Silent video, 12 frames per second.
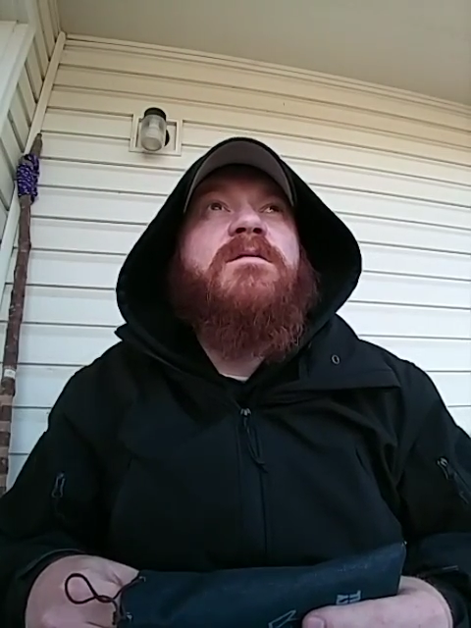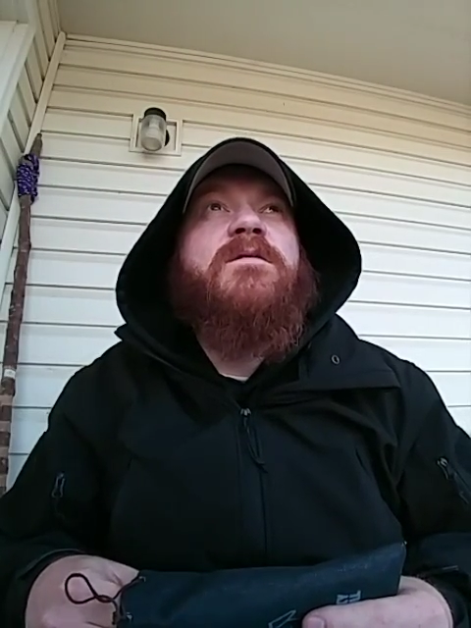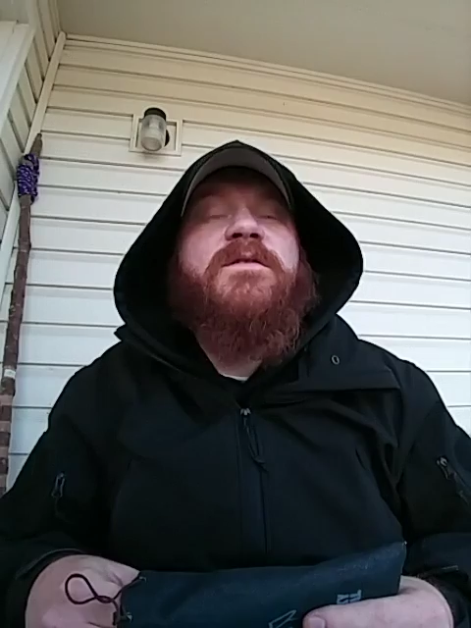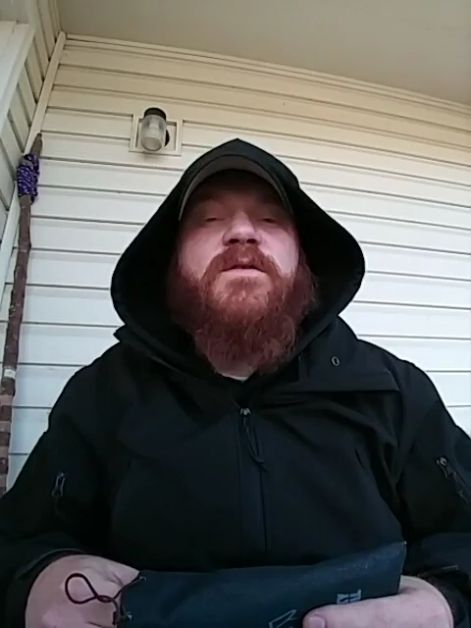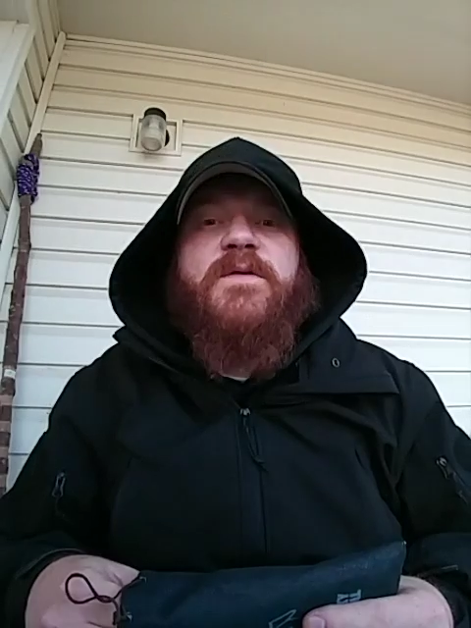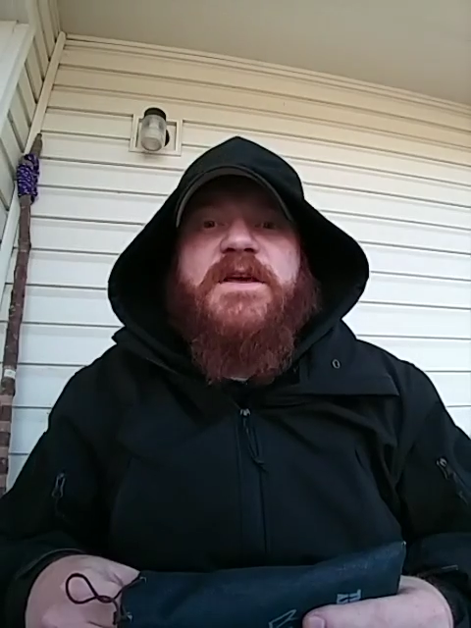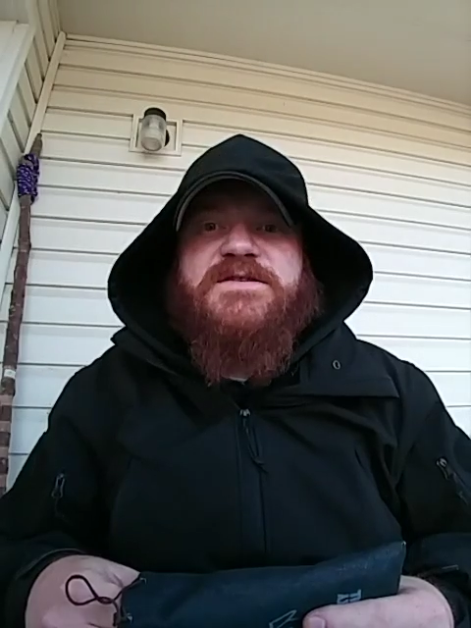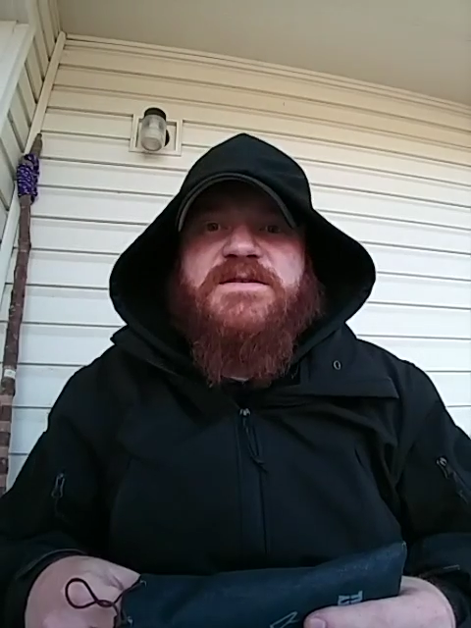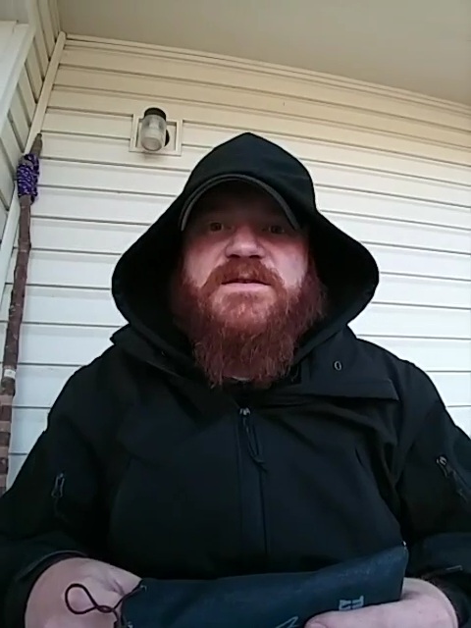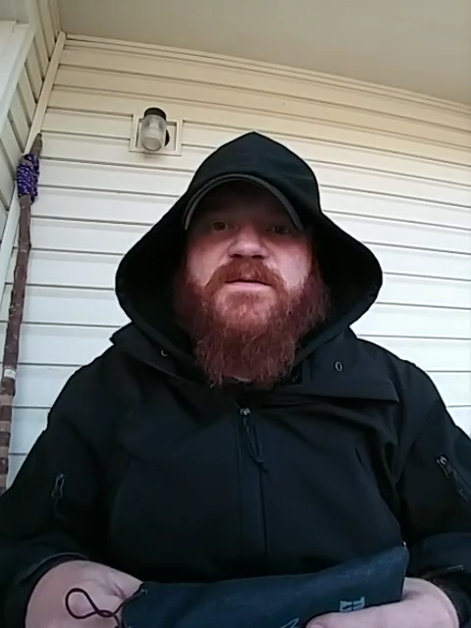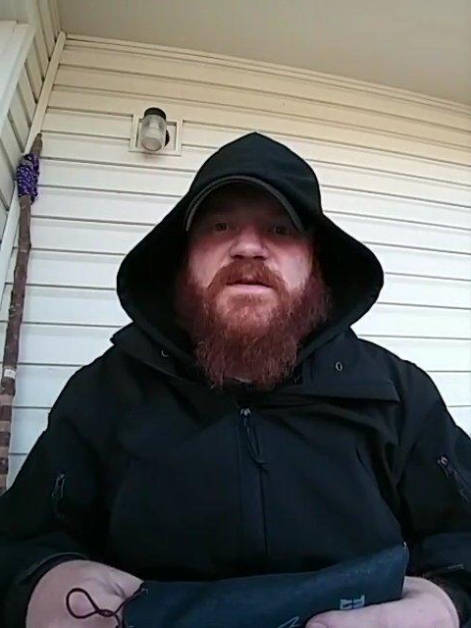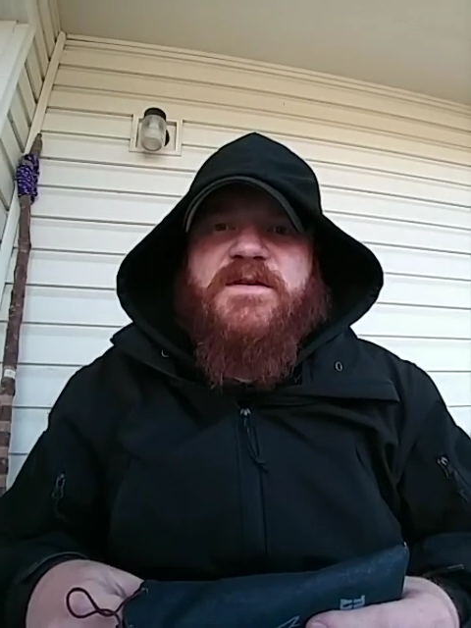the
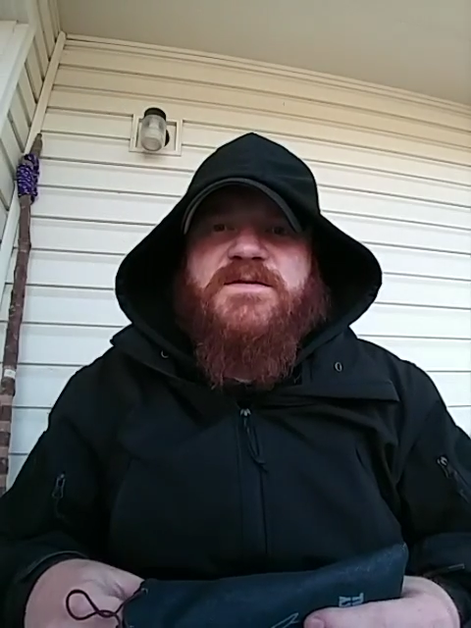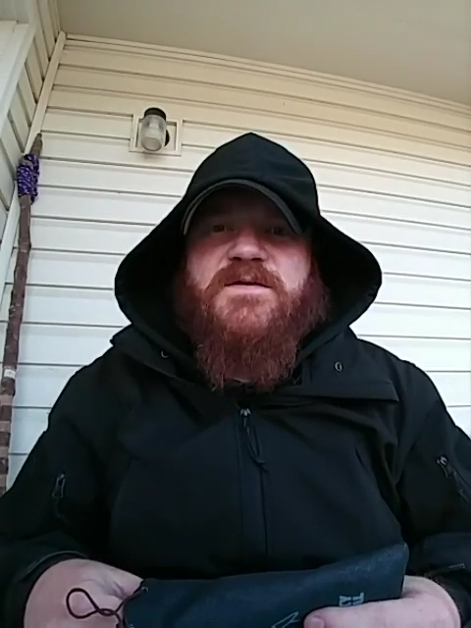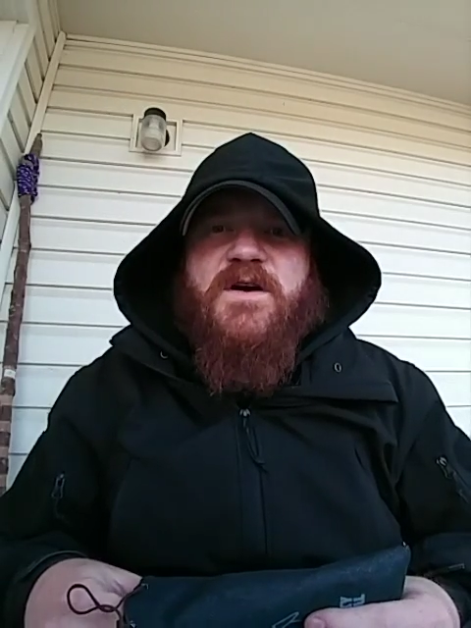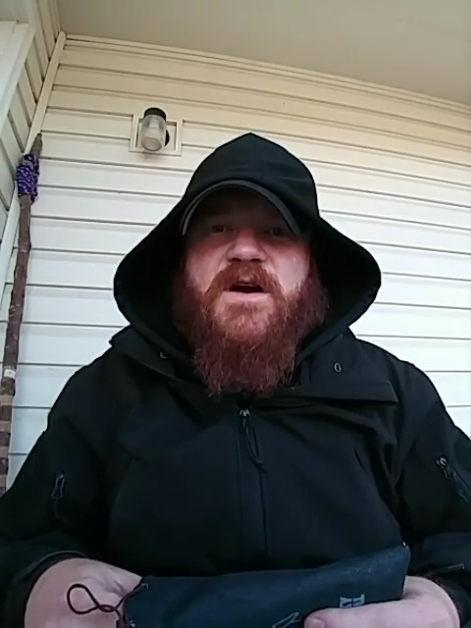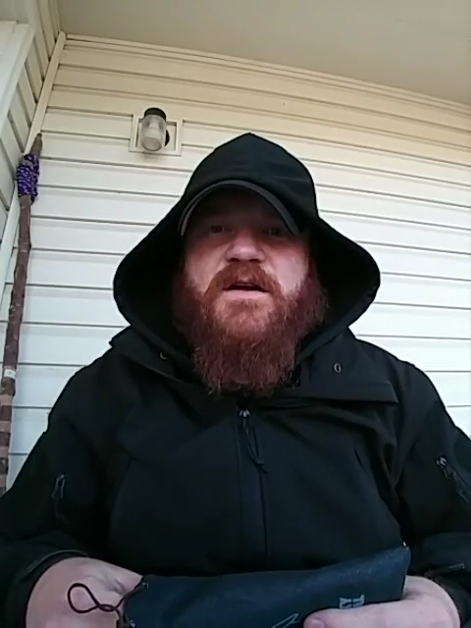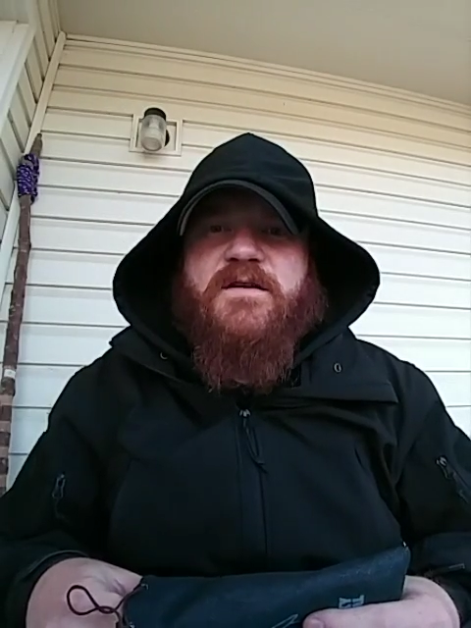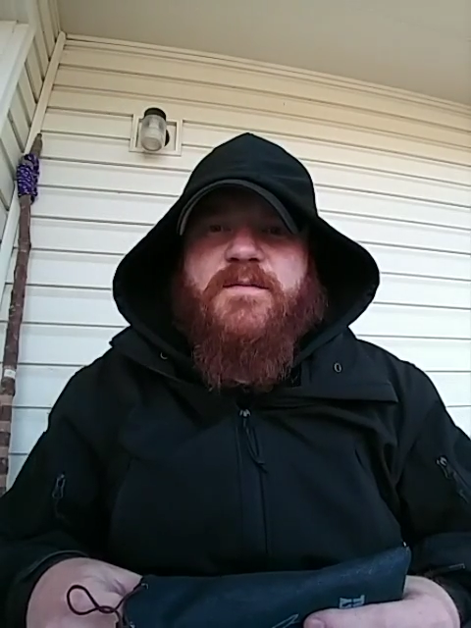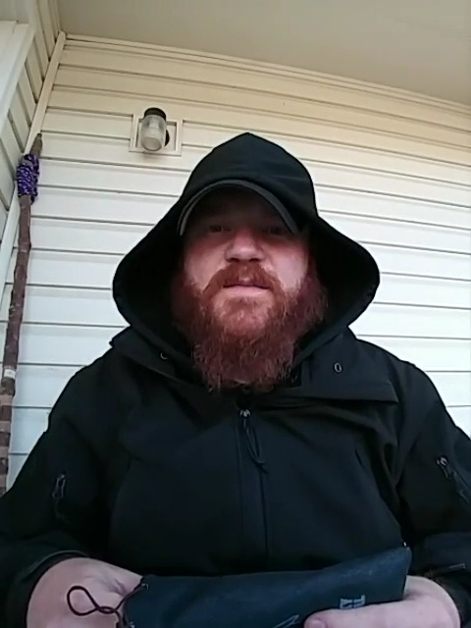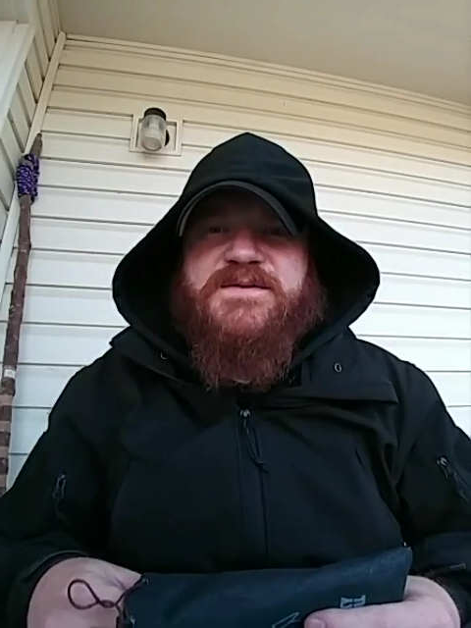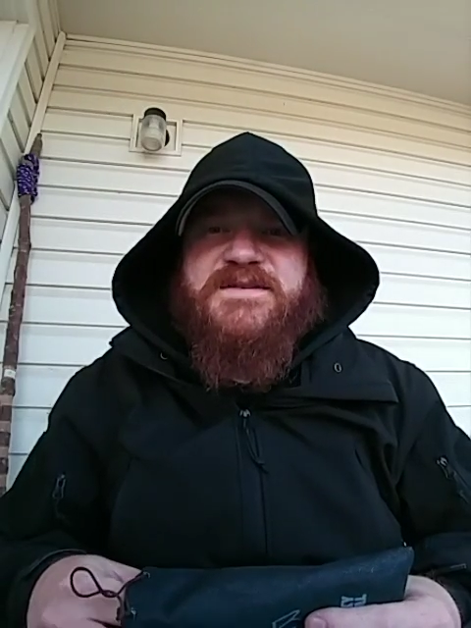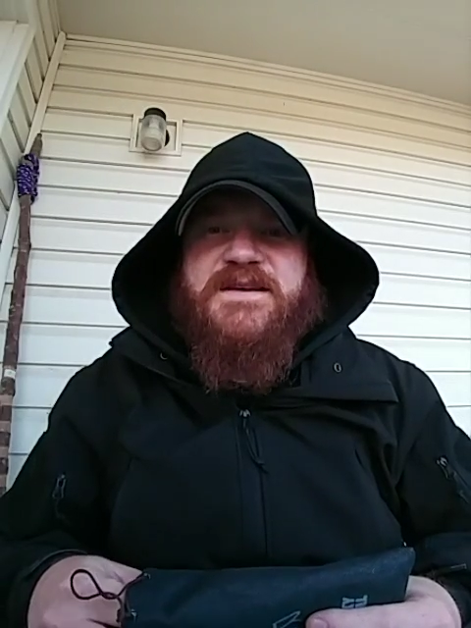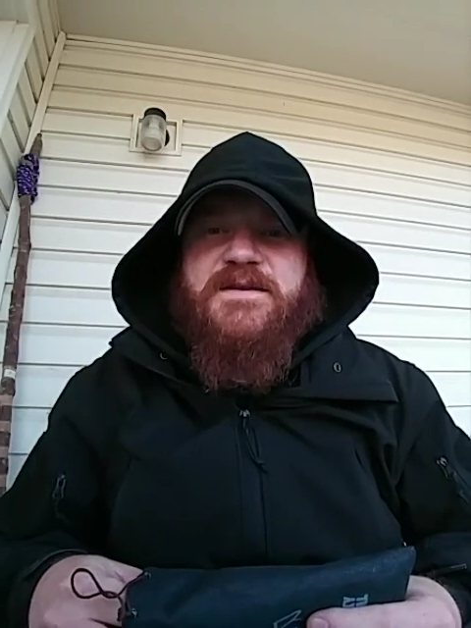donations for this are
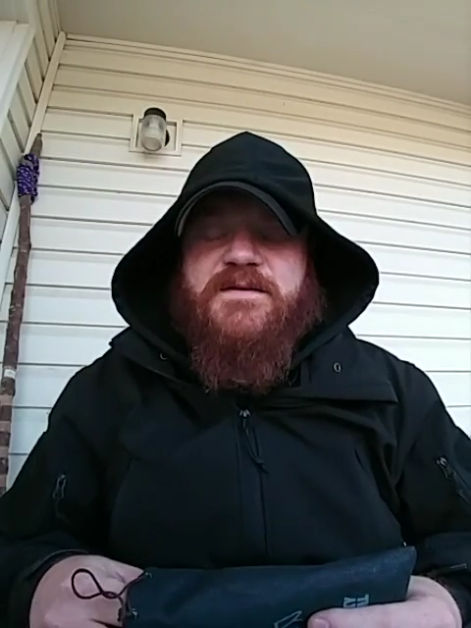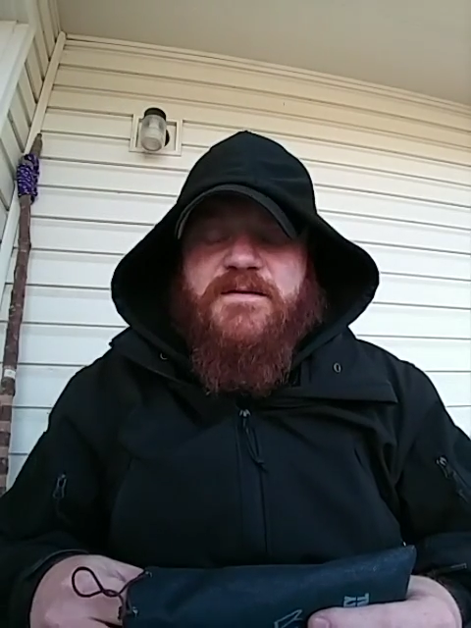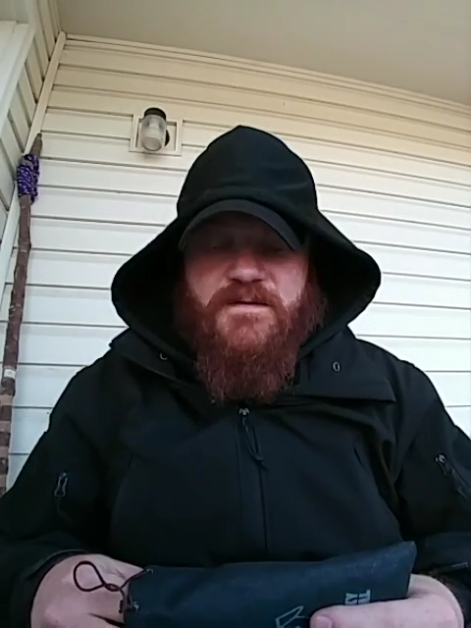100%